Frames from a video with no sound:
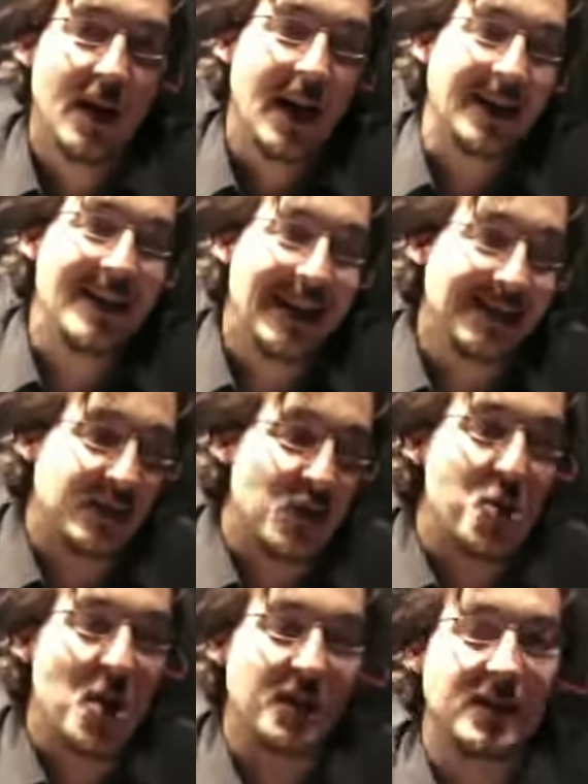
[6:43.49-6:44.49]
And that's
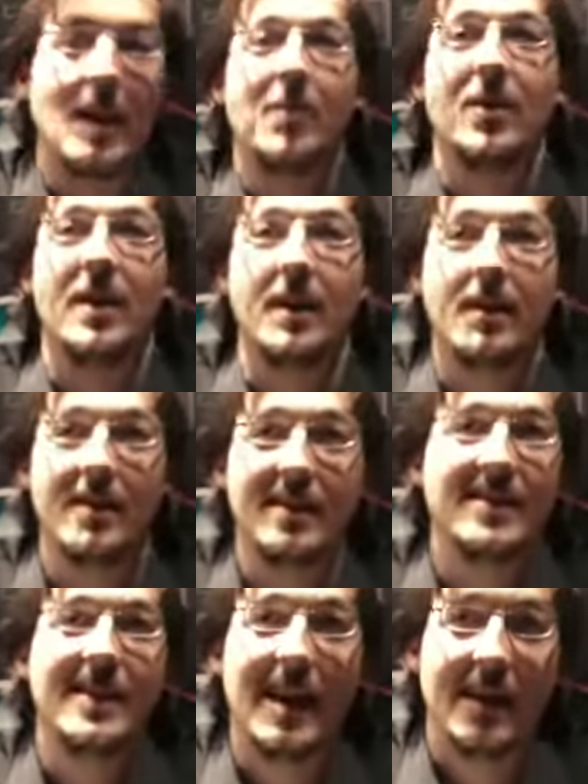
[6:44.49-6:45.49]
just happening
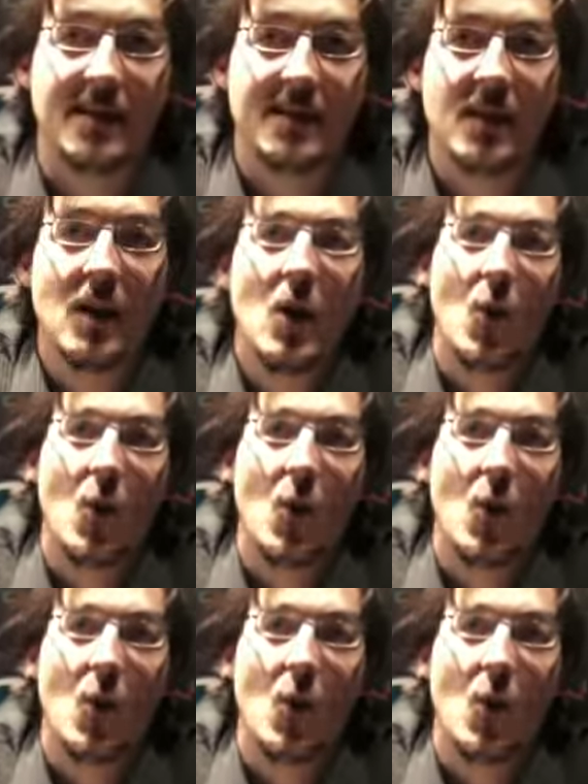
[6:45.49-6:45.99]
these days,